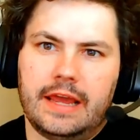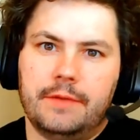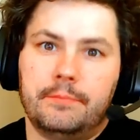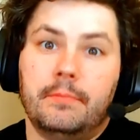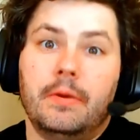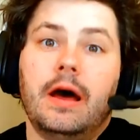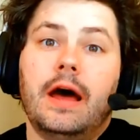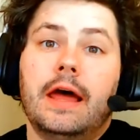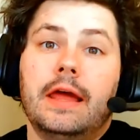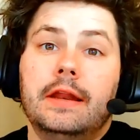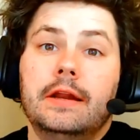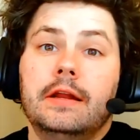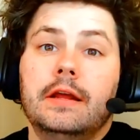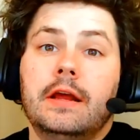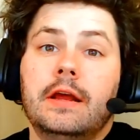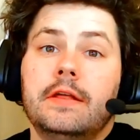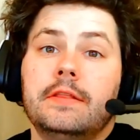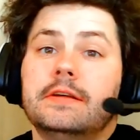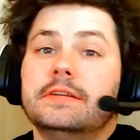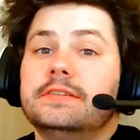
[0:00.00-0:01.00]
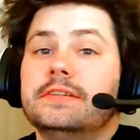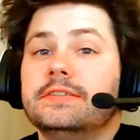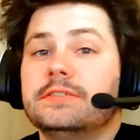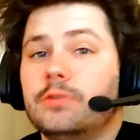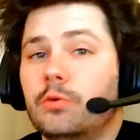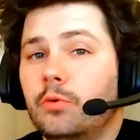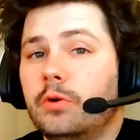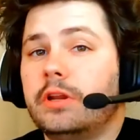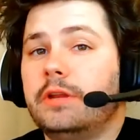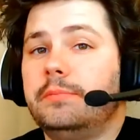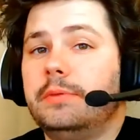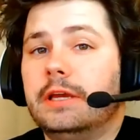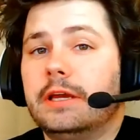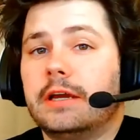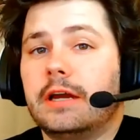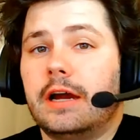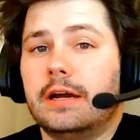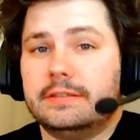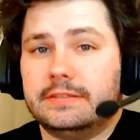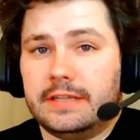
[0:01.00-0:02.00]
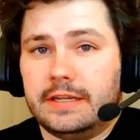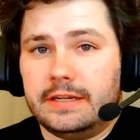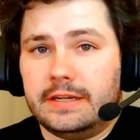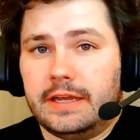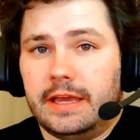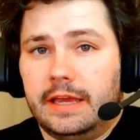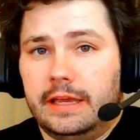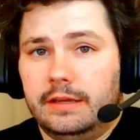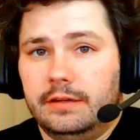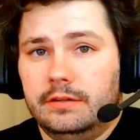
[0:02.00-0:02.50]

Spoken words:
but this is going to be a content day.